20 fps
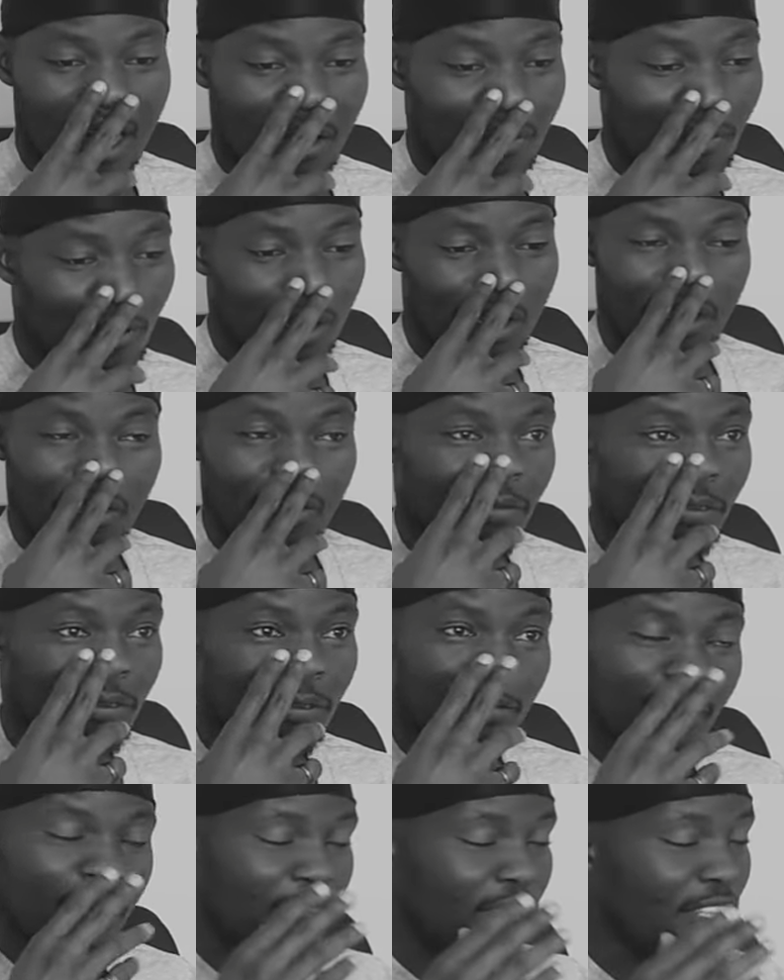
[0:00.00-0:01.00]
I'm working for
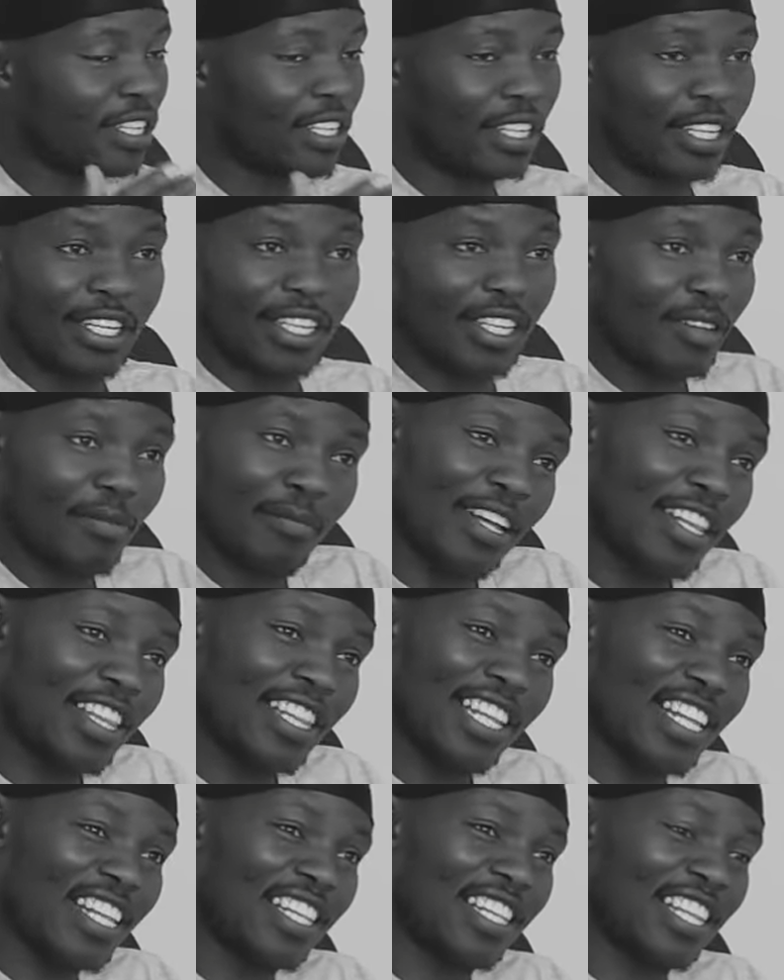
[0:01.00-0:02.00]
free. The
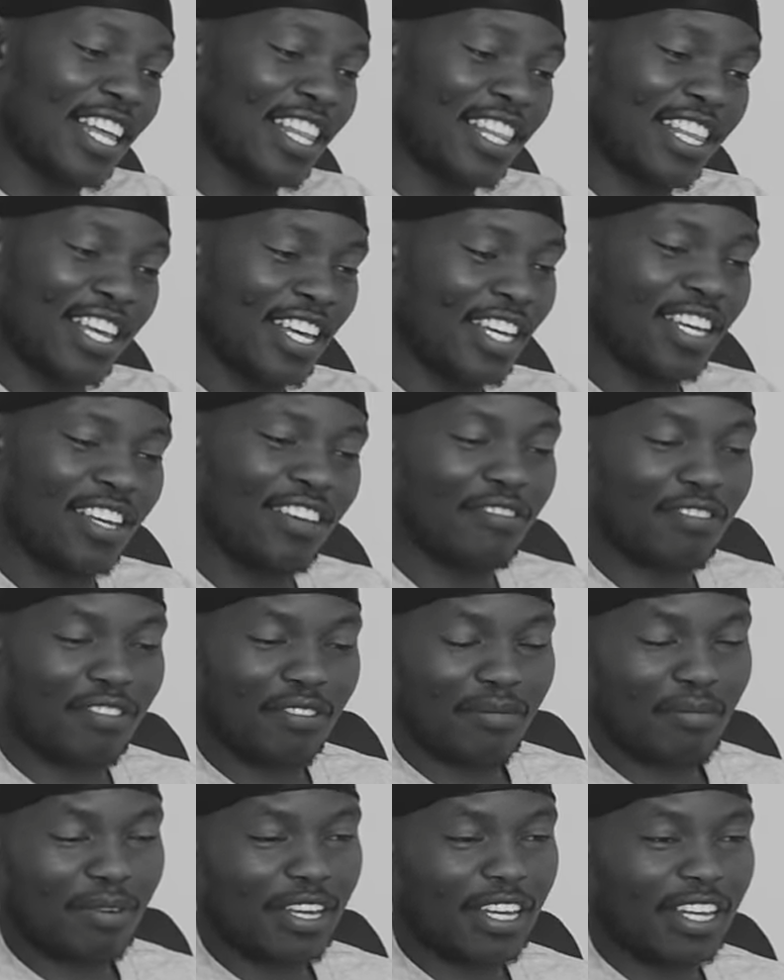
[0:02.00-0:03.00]
money that they're
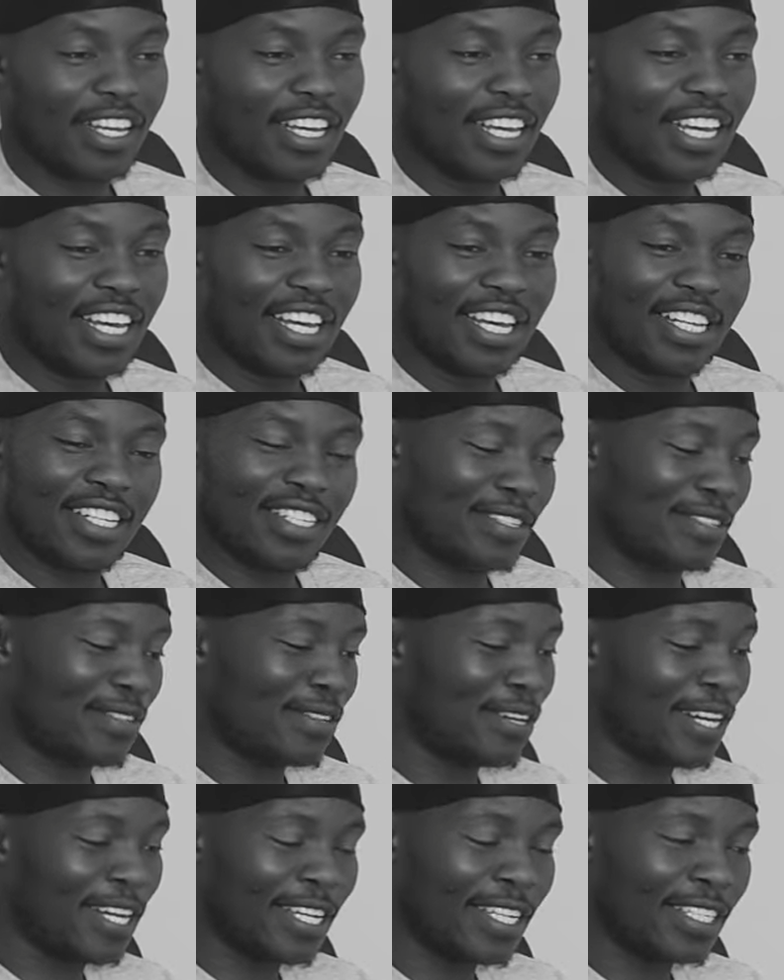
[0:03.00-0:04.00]
giving me is
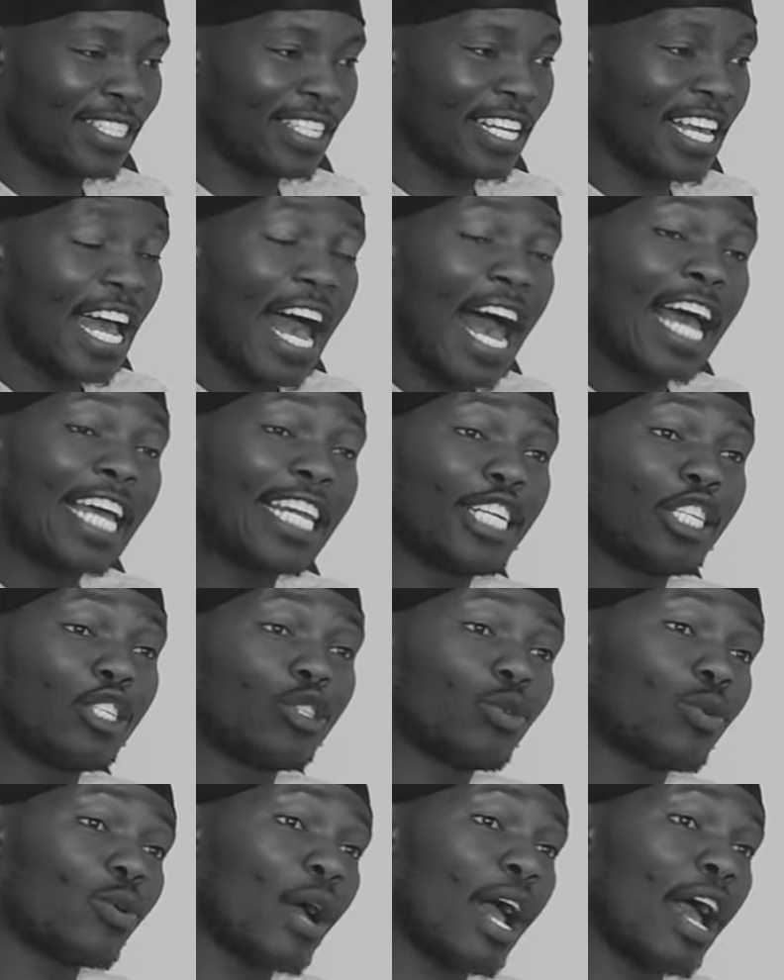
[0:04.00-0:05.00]
crazy. I need
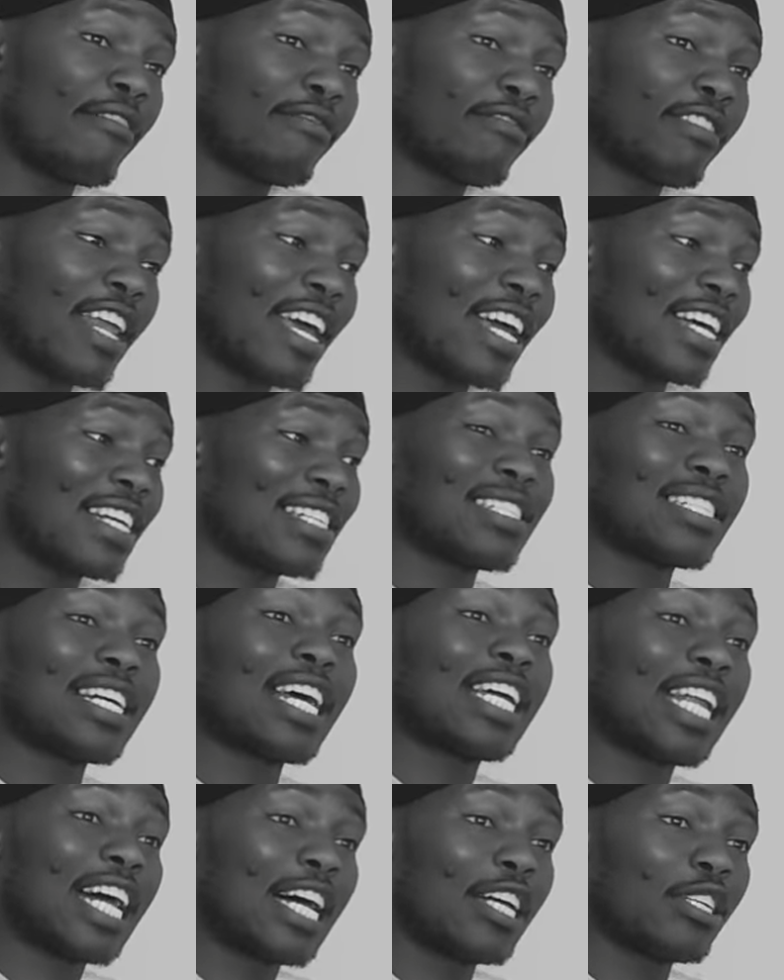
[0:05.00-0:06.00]
to have like a
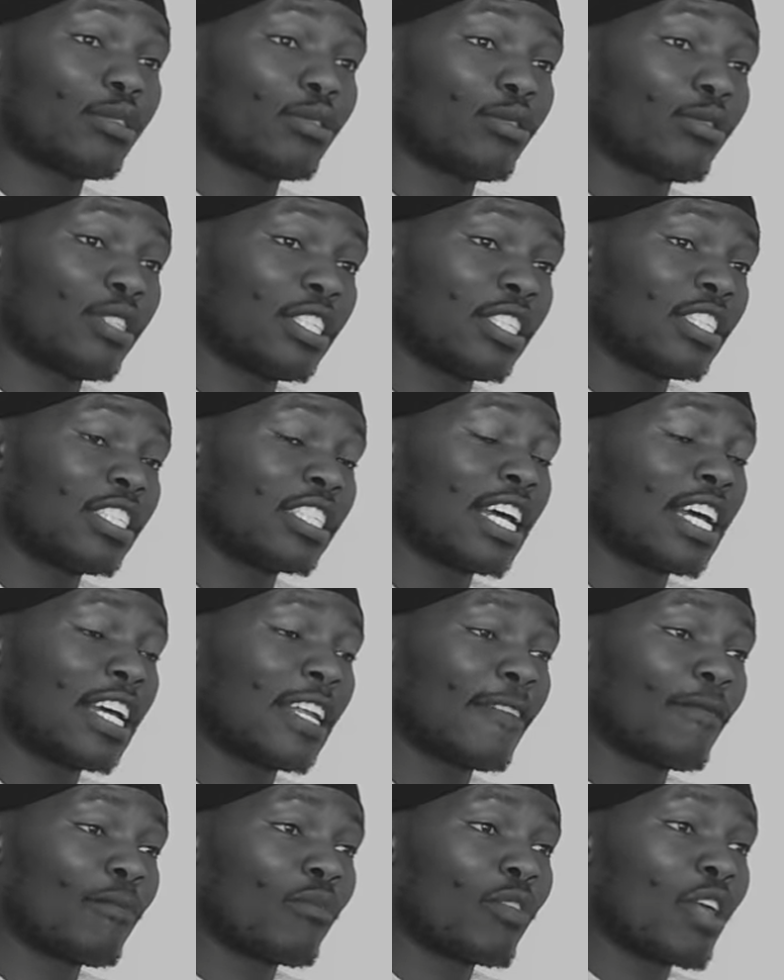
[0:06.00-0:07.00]
side hustle on the yeah.
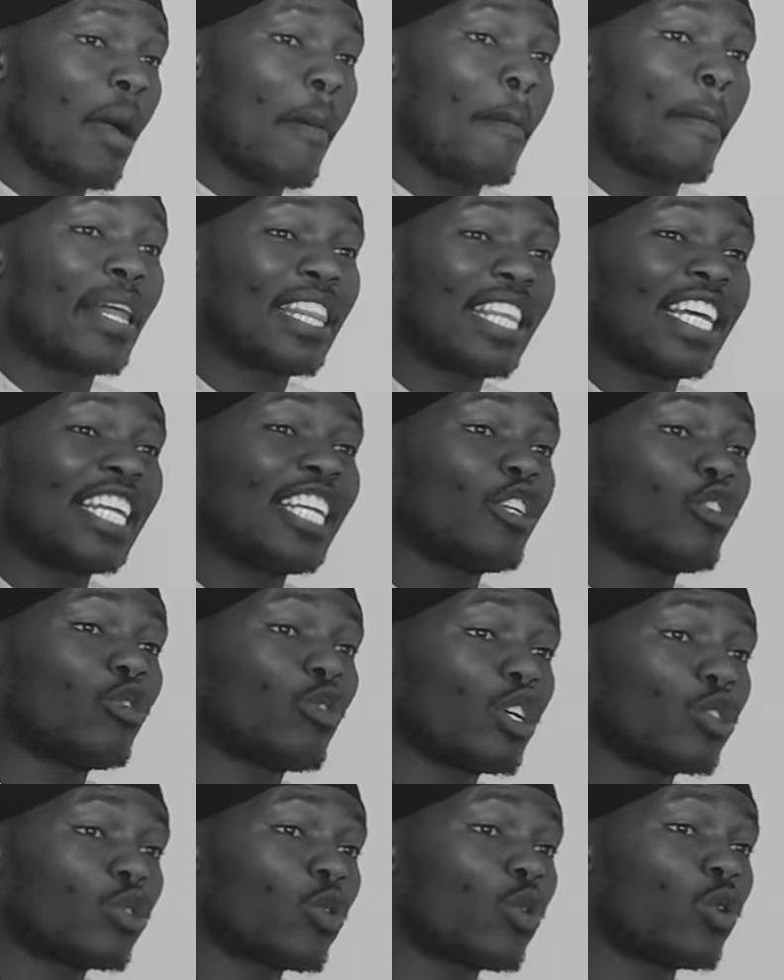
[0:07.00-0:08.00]
side. But then it
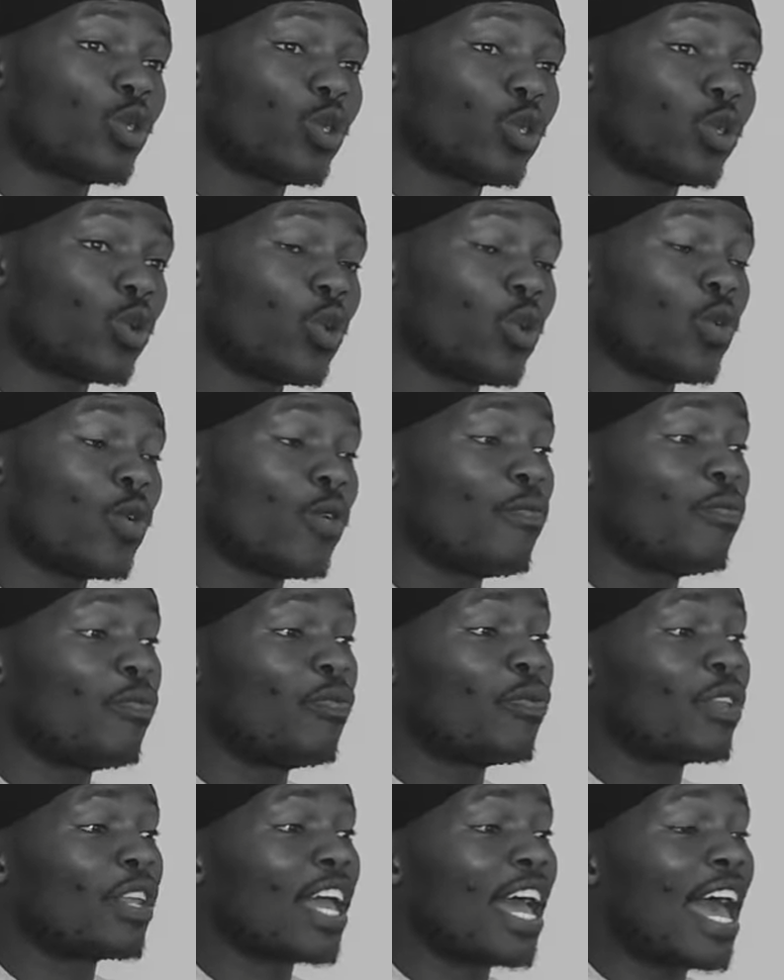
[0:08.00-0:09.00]
was also
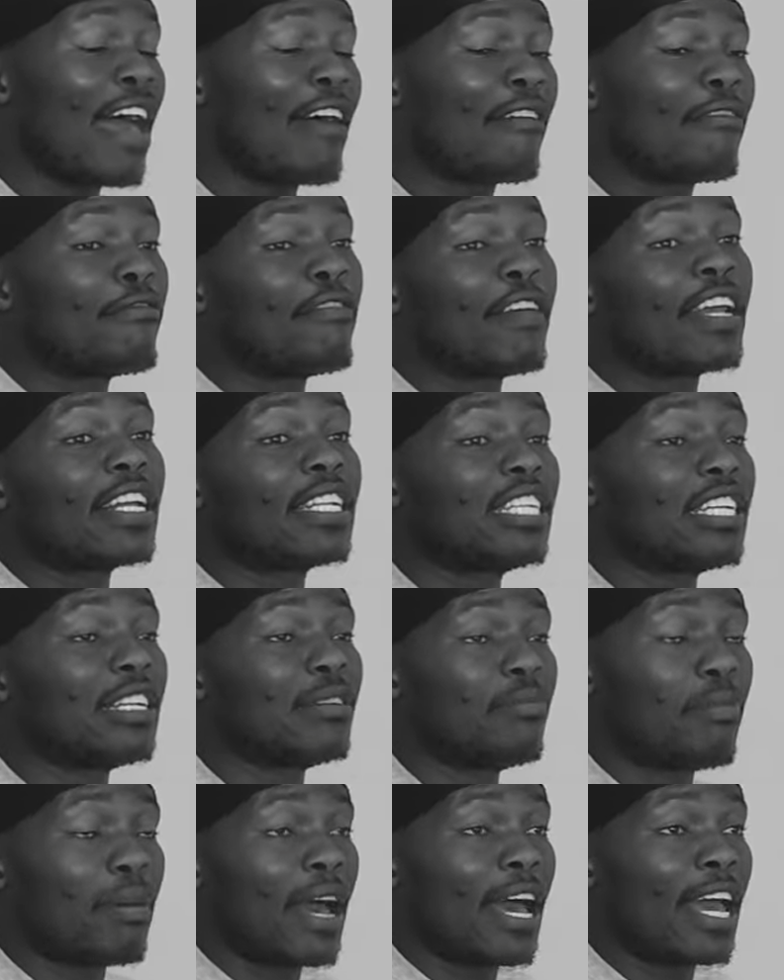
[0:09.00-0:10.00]

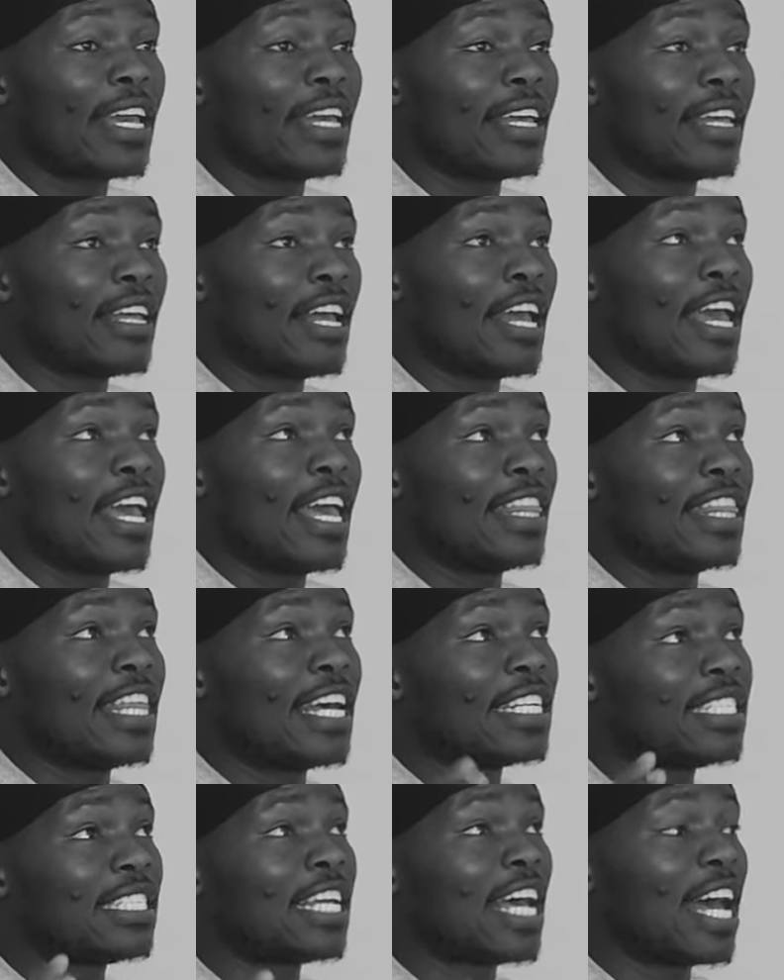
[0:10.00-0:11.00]
affected by, at
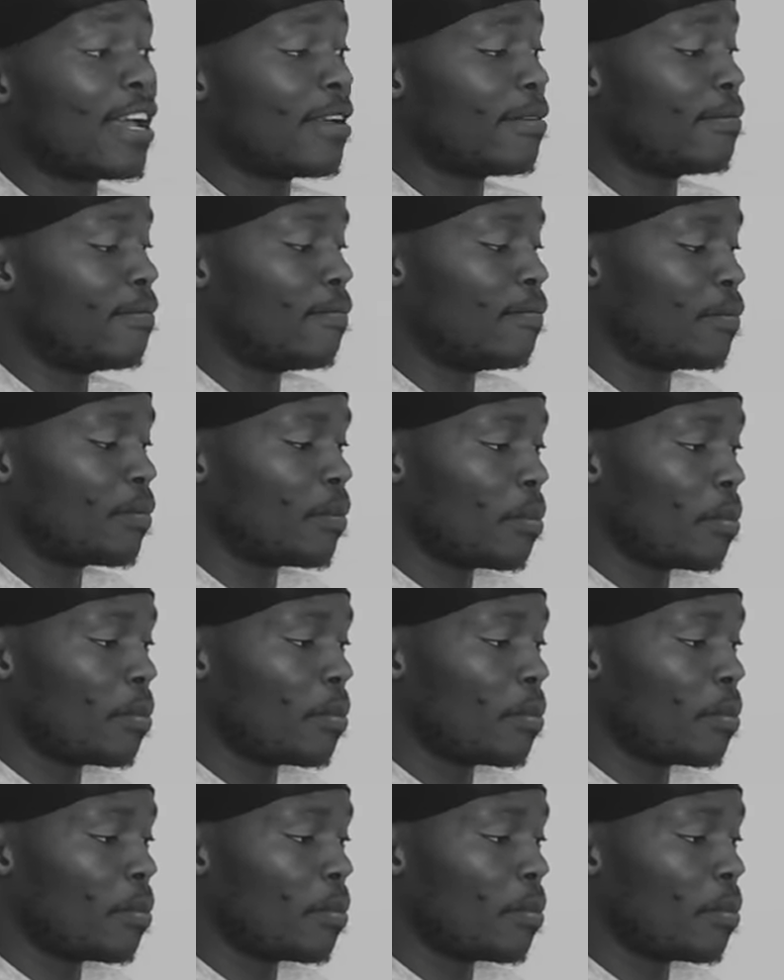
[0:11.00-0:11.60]
that time,